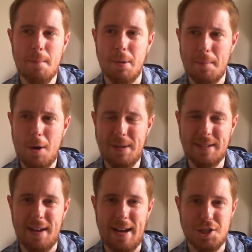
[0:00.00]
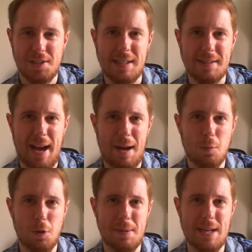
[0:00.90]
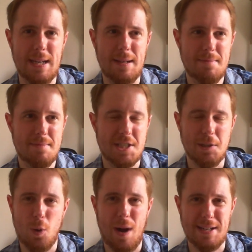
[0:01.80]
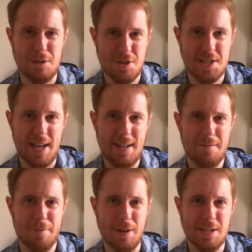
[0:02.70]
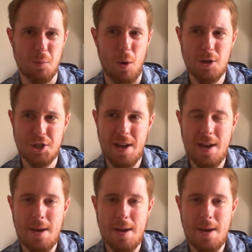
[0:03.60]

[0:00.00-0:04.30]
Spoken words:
but I'm hoping that actually that will be still quite interesting for you to watch,